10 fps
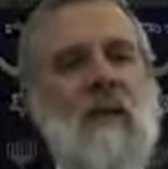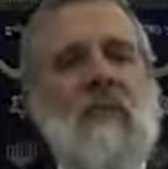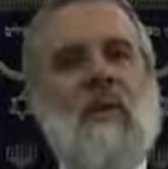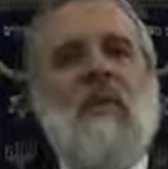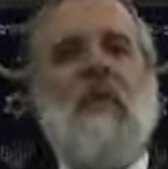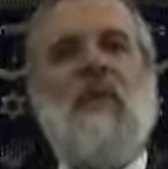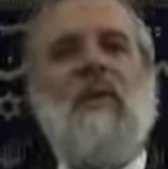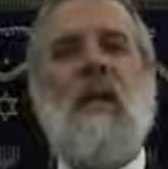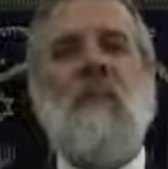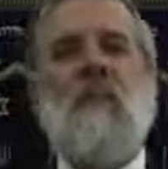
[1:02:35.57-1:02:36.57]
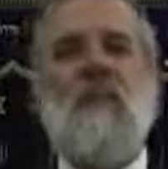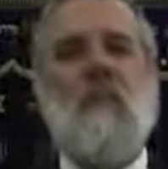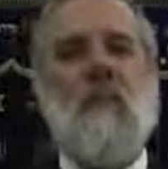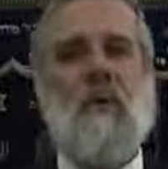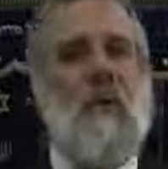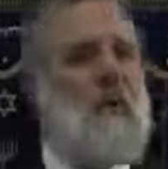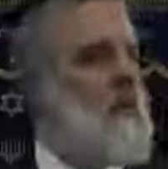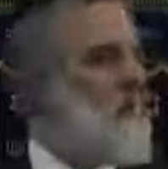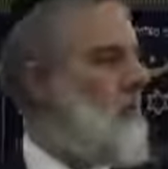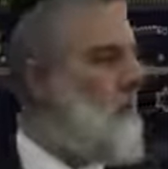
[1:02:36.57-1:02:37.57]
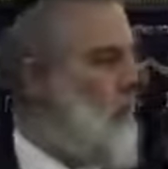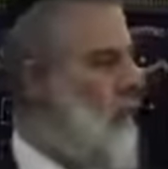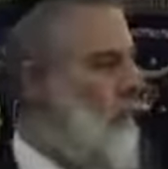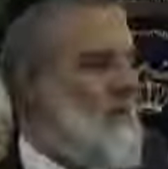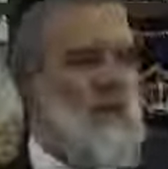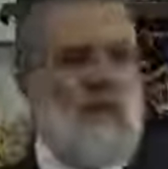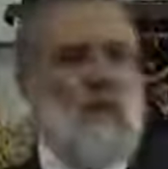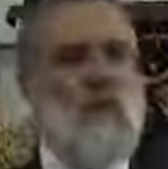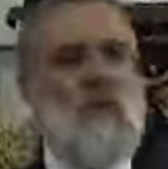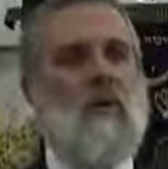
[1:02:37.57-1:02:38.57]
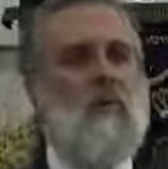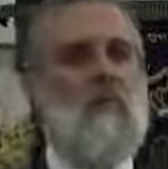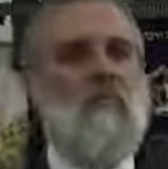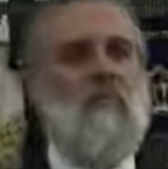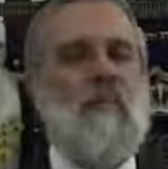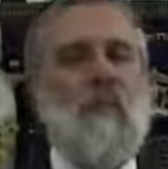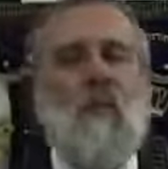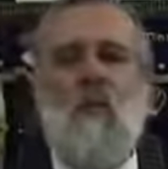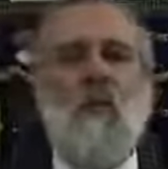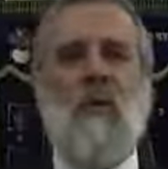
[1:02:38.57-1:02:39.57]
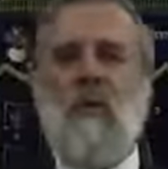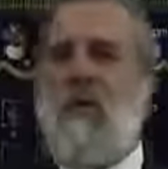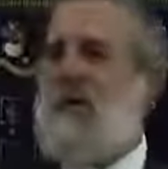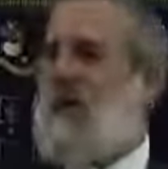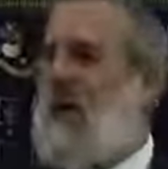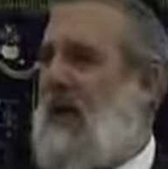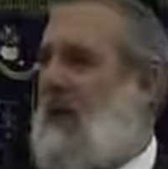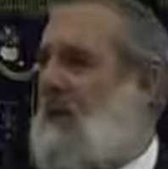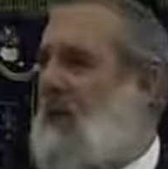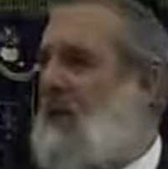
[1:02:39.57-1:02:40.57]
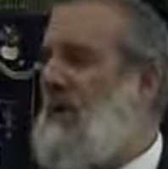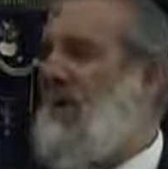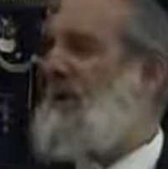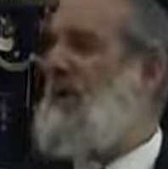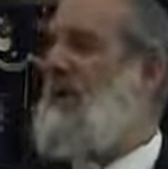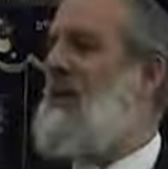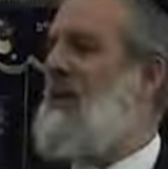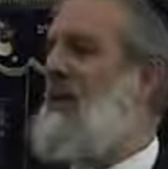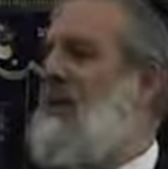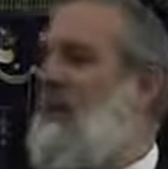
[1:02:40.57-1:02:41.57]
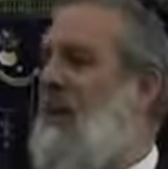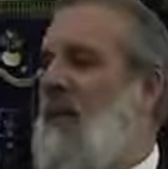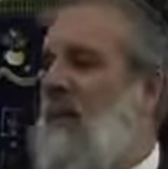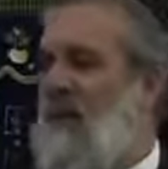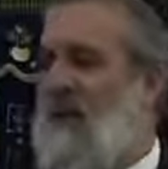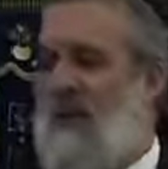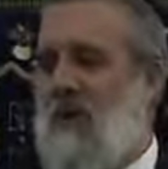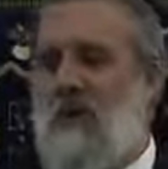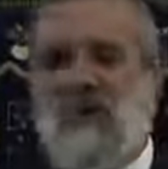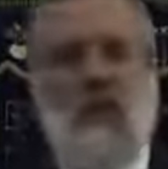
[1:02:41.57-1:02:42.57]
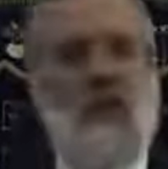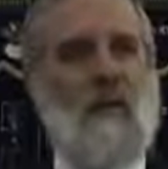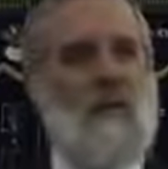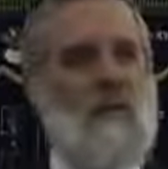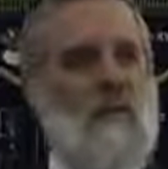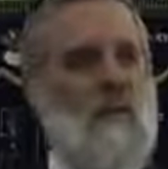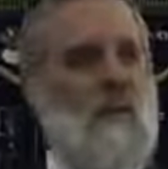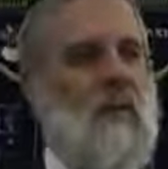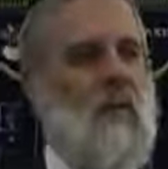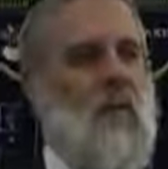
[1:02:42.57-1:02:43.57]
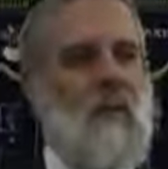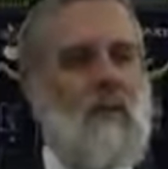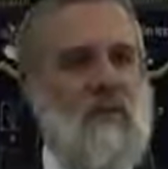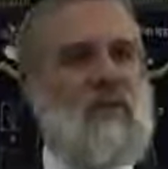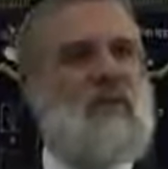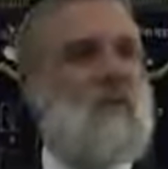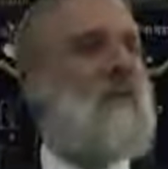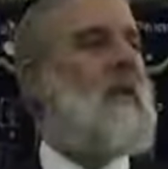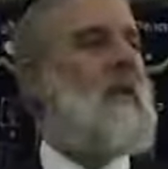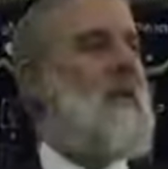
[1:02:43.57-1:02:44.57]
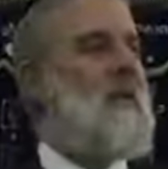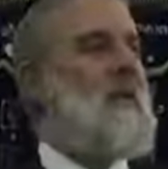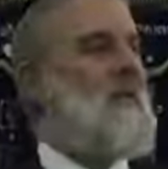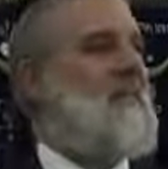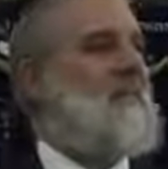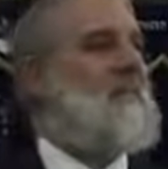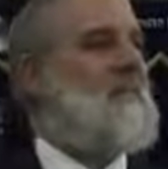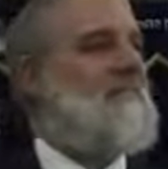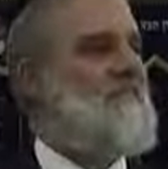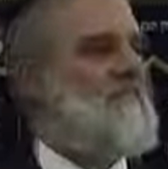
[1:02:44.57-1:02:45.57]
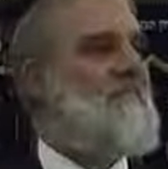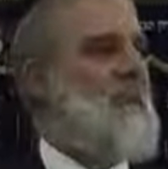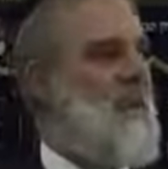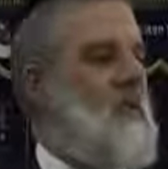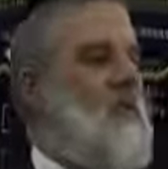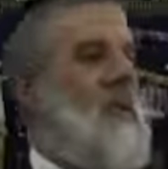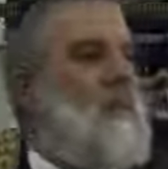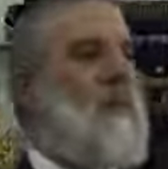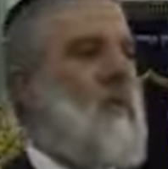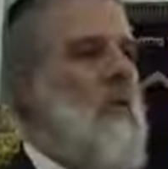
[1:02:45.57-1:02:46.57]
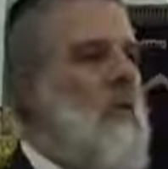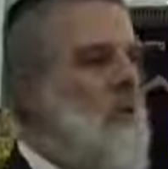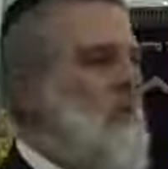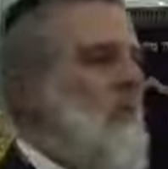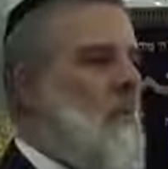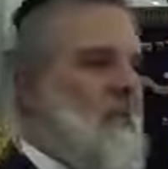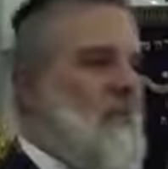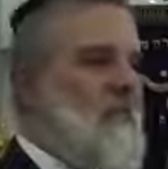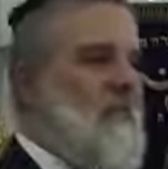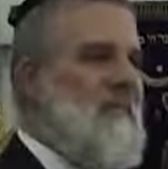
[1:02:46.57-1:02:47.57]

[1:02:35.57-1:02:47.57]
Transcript: Let me give you an example. You go out to the door, whether it's a hospital lobby, whether it's a hotel, and you see somebody coming and you keep the door open for them.